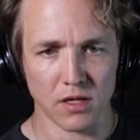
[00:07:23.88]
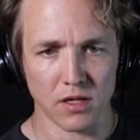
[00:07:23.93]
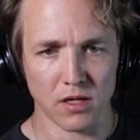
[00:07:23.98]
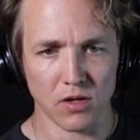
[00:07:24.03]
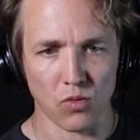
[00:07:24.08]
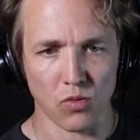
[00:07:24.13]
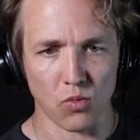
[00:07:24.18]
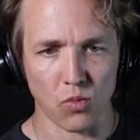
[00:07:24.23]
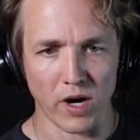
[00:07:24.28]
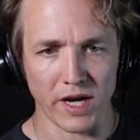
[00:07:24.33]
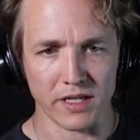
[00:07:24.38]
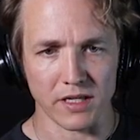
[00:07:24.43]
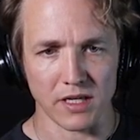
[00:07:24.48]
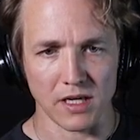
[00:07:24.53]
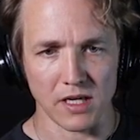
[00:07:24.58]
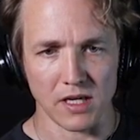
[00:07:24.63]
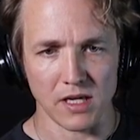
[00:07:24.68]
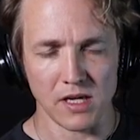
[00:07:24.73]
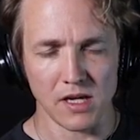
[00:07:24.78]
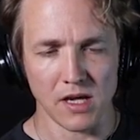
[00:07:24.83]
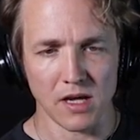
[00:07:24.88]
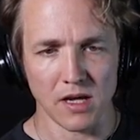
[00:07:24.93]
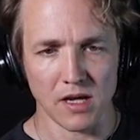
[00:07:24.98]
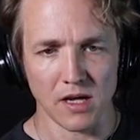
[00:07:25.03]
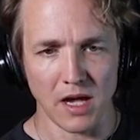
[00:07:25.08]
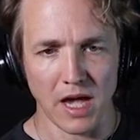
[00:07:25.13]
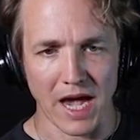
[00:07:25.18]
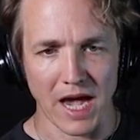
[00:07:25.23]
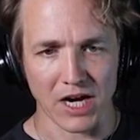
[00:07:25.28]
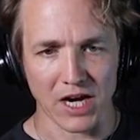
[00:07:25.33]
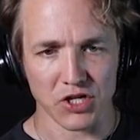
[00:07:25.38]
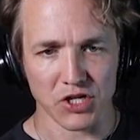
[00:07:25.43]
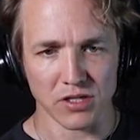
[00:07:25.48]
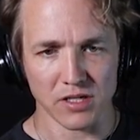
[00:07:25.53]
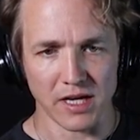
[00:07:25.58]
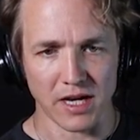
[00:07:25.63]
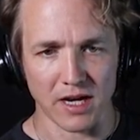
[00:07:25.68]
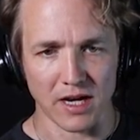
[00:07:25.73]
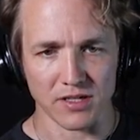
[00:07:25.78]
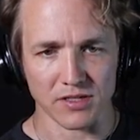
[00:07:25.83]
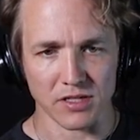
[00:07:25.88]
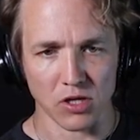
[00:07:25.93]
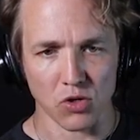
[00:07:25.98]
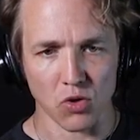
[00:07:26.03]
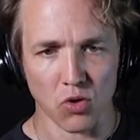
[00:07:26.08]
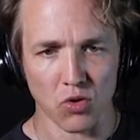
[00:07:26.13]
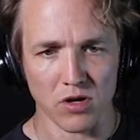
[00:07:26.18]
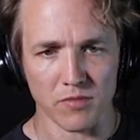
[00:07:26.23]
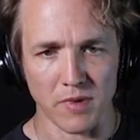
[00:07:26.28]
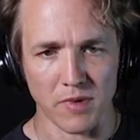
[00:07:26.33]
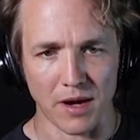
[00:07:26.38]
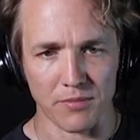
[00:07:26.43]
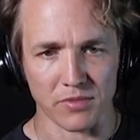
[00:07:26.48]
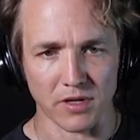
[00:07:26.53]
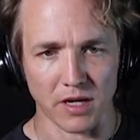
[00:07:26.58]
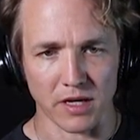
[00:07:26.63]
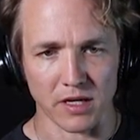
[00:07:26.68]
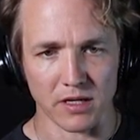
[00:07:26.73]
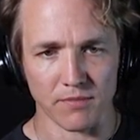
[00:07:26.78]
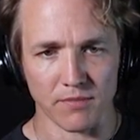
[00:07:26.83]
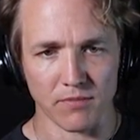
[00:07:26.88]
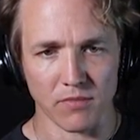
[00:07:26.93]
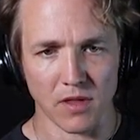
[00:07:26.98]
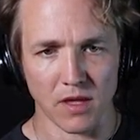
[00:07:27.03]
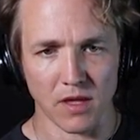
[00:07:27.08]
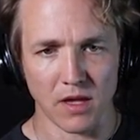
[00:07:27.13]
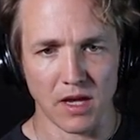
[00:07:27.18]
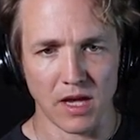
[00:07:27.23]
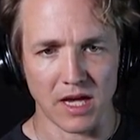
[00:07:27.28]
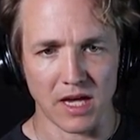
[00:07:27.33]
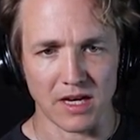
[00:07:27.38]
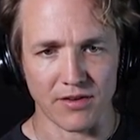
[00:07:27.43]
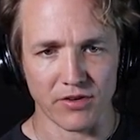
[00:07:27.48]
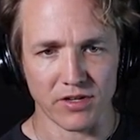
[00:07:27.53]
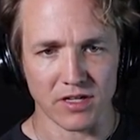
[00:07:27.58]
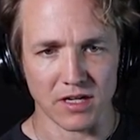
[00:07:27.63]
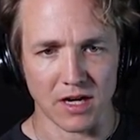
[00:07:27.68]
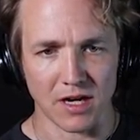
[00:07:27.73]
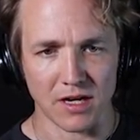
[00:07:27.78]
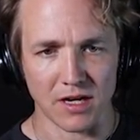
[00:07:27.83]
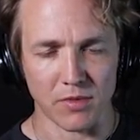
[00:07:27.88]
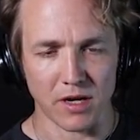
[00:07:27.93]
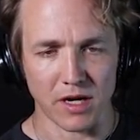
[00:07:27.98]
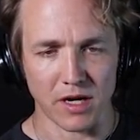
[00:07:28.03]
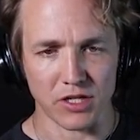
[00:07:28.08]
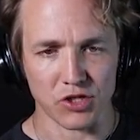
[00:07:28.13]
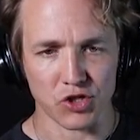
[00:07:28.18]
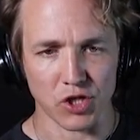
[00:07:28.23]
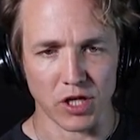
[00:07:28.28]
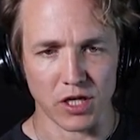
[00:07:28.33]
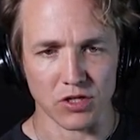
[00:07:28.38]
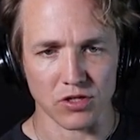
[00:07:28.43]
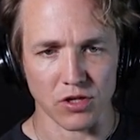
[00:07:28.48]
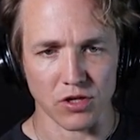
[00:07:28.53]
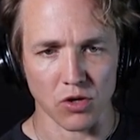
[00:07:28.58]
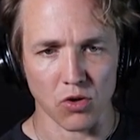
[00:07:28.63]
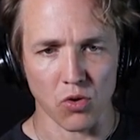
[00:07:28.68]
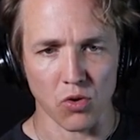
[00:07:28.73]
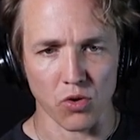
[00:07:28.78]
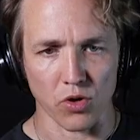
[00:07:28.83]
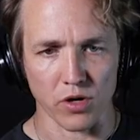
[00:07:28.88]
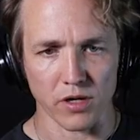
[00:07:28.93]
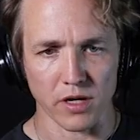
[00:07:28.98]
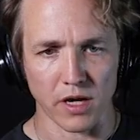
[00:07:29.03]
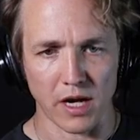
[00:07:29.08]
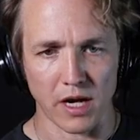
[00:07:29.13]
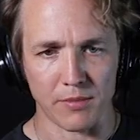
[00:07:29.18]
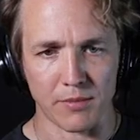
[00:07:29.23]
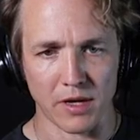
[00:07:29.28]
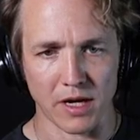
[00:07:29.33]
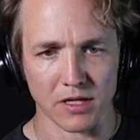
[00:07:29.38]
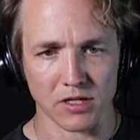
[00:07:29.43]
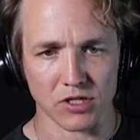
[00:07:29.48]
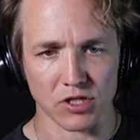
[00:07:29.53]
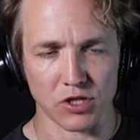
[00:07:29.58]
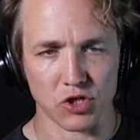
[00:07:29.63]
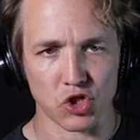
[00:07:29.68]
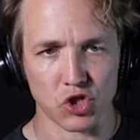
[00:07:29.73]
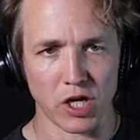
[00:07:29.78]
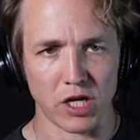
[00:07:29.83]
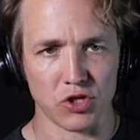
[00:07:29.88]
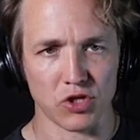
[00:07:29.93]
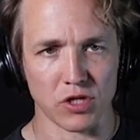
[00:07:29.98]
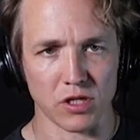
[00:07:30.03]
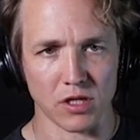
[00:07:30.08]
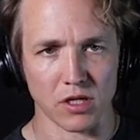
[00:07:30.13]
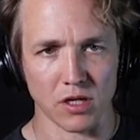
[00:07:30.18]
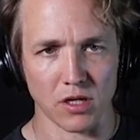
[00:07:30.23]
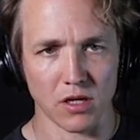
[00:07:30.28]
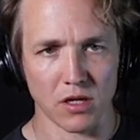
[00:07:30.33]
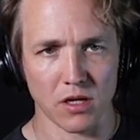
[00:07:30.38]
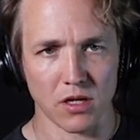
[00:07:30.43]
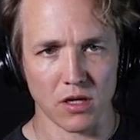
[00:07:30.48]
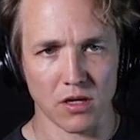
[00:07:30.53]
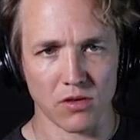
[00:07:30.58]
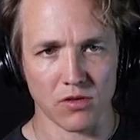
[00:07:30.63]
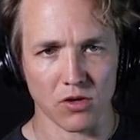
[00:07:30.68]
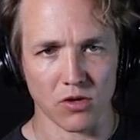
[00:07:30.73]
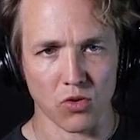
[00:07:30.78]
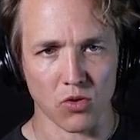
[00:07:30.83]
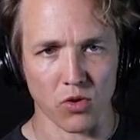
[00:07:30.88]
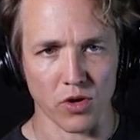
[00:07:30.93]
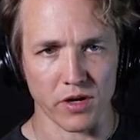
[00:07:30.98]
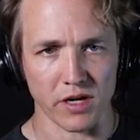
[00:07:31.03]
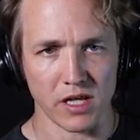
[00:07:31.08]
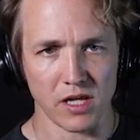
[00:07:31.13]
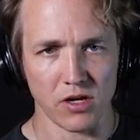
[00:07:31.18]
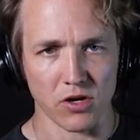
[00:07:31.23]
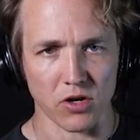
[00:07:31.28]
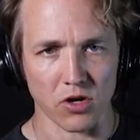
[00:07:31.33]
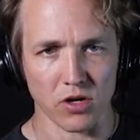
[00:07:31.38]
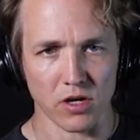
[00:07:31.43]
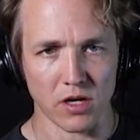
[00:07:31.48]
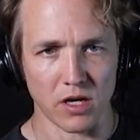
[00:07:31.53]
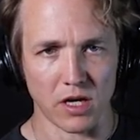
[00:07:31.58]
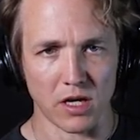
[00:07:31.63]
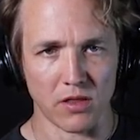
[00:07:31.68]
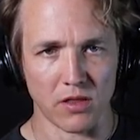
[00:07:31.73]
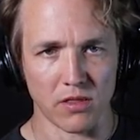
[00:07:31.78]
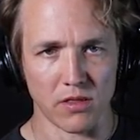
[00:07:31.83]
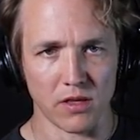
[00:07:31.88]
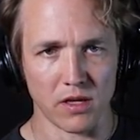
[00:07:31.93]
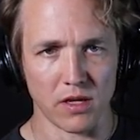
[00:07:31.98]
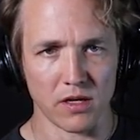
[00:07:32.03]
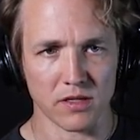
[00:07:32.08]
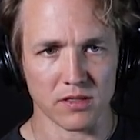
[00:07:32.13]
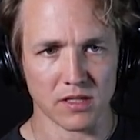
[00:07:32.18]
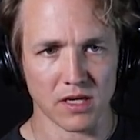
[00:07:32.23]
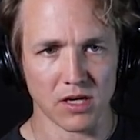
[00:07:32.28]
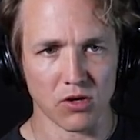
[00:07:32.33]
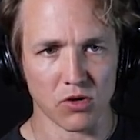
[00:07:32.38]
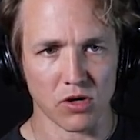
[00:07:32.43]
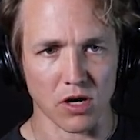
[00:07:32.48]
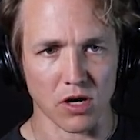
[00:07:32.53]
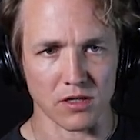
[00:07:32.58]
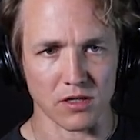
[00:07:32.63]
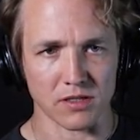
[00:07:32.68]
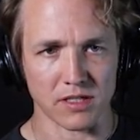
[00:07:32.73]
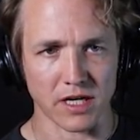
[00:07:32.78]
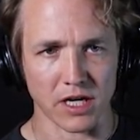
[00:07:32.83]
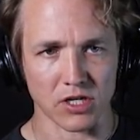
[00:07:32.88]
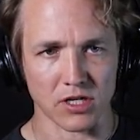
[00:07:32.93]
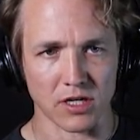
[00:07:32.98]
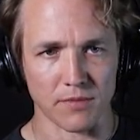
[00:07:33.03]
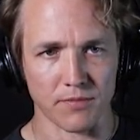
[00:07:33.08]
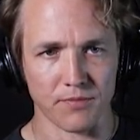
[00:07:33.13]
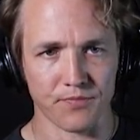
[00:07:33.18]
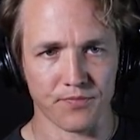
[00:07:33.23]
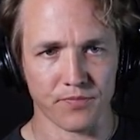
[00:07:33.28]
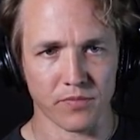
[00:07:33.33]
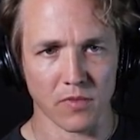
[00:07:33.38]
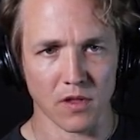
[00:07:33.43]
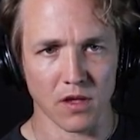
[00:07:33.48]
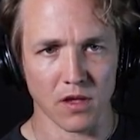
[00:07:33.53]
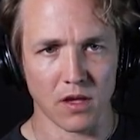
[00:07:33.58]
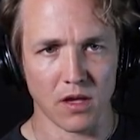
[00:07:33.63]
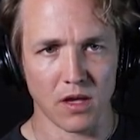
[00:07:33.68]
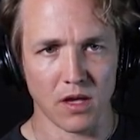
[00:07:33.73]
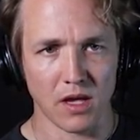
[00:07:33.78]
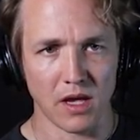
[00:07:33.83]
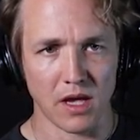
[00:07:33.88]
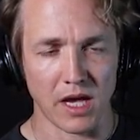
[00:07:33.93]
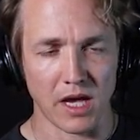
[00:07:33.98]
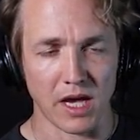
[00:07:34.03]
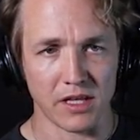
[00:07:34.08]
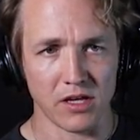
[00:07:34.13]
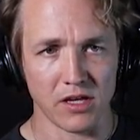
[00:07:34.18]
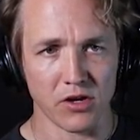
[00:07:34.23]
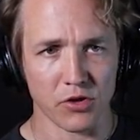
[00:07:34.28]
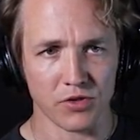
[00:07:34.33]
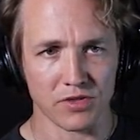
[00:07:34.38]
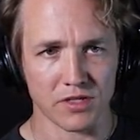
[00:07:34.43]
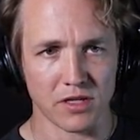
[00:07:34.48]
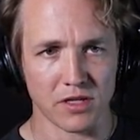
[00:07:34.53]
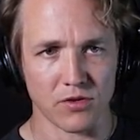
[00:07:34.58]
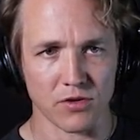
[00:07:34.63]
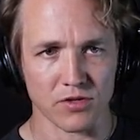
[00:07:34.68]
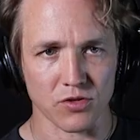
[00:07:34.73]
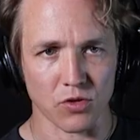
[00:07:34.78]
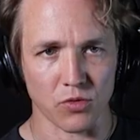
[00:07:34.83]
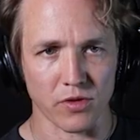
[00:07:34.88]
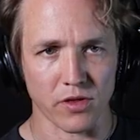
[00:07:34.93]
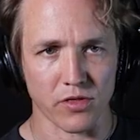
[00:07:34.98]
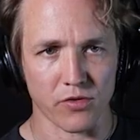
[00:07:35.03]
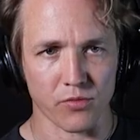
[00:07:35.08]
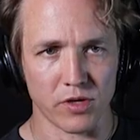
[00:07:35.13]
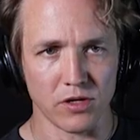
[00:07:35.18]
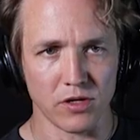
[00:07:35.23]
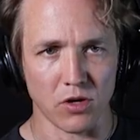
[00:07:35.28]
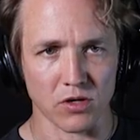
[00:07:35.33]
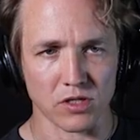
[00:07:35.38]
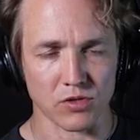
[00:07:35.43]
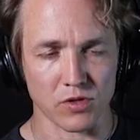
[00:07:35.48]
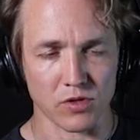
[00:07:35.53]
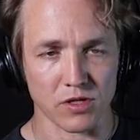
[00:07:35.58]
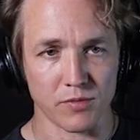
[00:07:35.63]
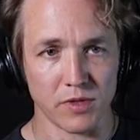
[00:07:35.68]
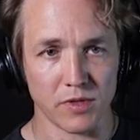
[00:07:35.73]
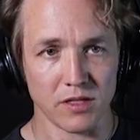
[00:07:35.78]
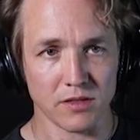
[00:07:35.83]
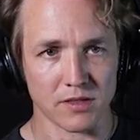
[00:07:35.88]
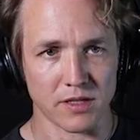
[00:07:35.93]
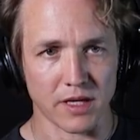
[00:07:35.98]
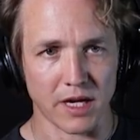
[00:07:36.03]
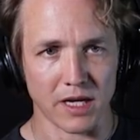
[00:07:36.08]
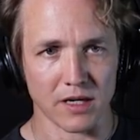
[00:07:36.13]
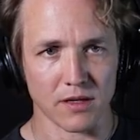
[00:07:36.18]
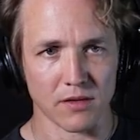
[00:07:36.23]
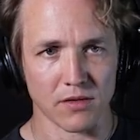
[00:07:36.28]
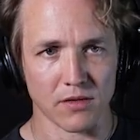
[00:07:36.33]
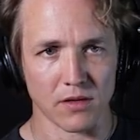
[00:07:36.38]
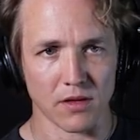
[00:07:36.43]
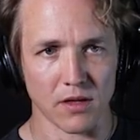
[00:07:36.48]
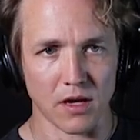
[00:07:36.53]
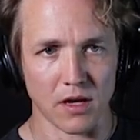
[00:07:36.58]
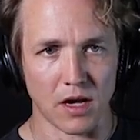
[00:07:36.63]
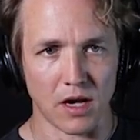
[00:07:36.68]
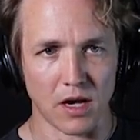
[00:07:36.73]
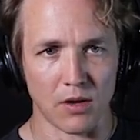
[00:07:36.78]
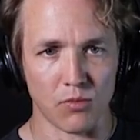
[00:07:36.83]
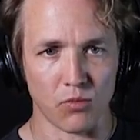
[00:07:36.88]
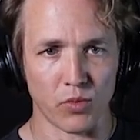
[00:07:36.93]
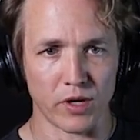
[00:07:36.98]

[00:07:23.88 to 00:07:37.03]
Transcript: white key actually has a chord mapped on it. And every time I change the chord, I'm actually changing the chord here in the scale card section. And here you'll see there's only 3 notes, which means that when